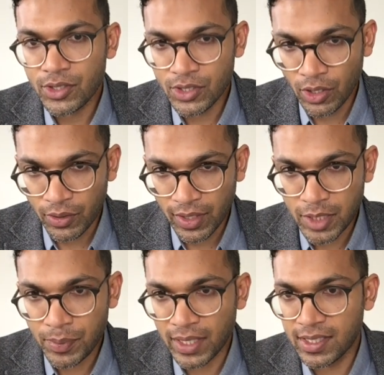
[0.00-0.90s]
So
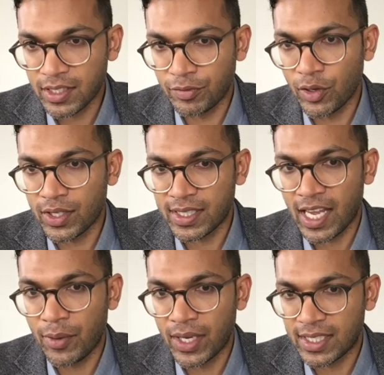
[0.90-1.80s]
let's practice the focus
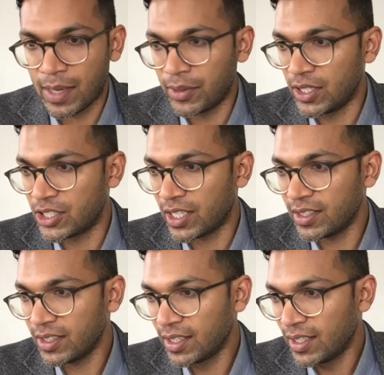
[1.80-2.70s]
airway exam on each
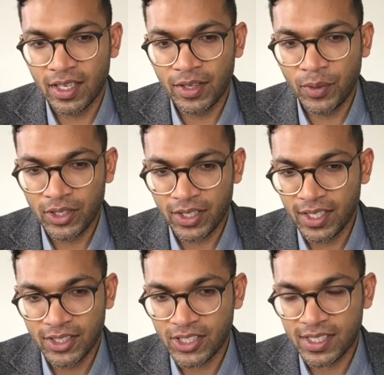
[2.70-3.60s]
other. Uh, while you're
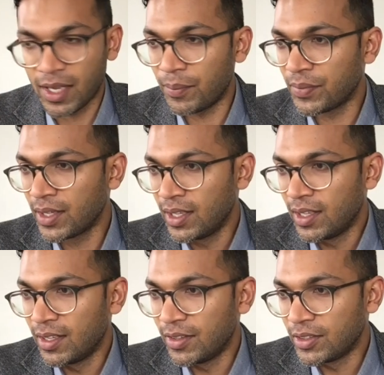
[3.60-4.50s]
here, just um,
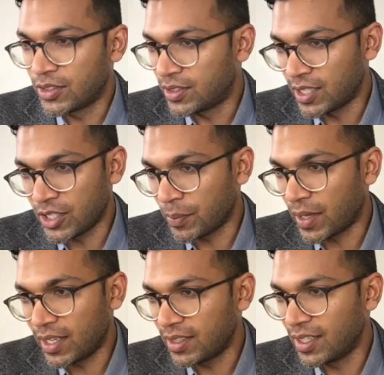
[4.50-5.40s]
turn to your
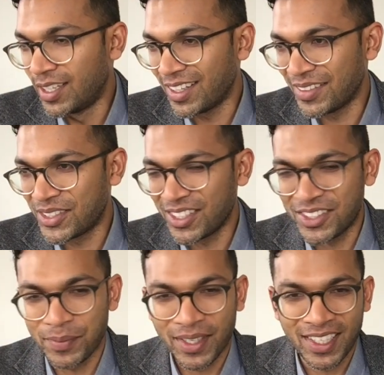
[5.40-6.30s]
partner, turn
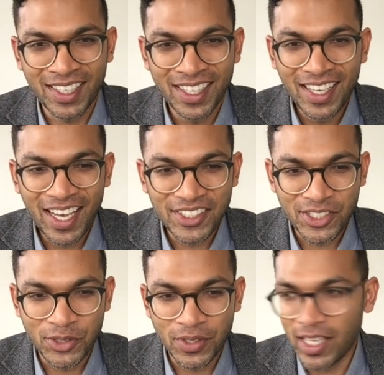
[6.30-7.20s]
to your buddy, and
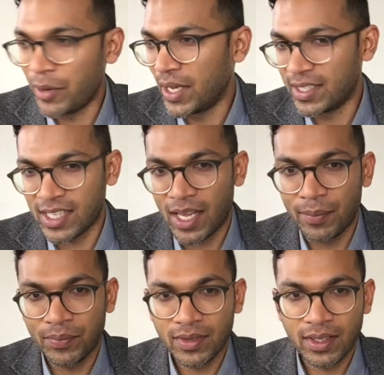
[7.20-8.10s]
just do the airway exam.